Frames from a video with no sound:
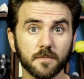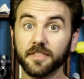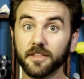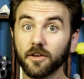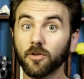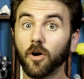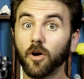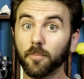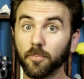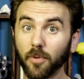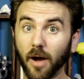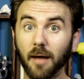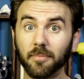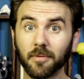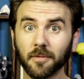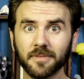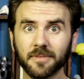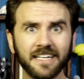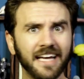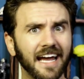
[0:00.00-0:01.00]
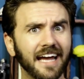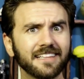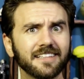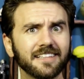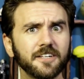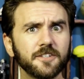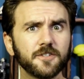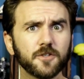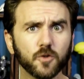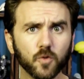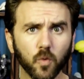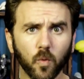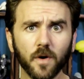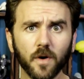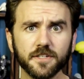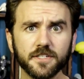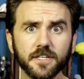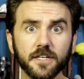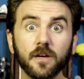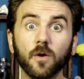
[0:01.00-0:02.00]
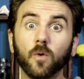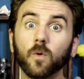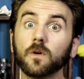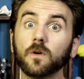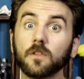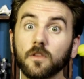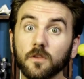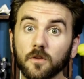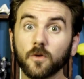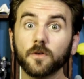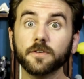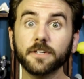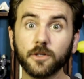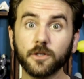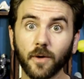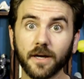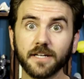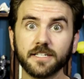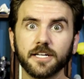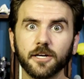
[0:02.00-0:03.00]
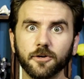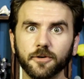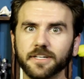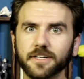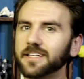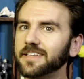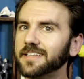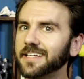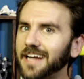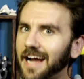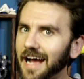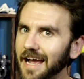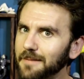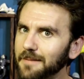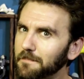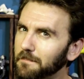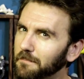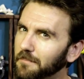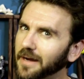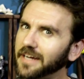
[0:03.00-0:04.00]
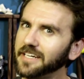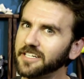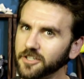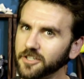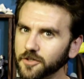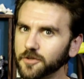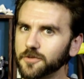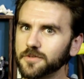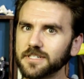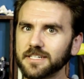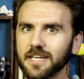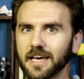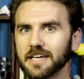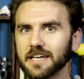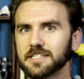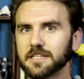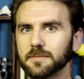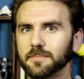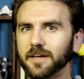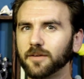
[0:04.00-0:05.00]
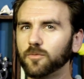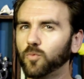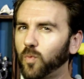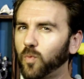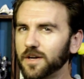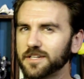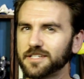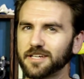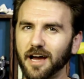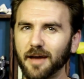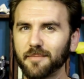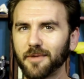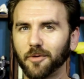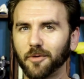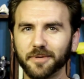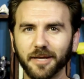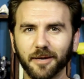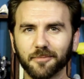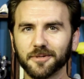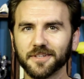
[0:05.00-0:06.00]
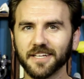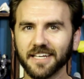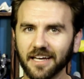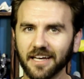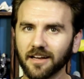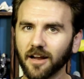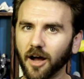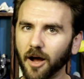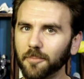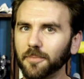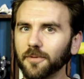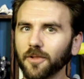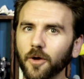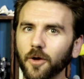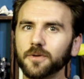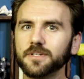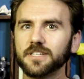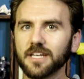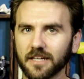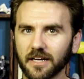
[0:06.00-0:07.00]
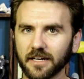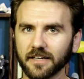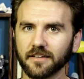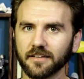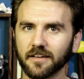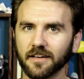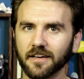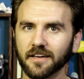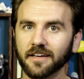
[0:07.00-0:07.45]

There are probably at least 20 or 30 criteria that I might use to estimate what time I'll be able to hit upload tonight,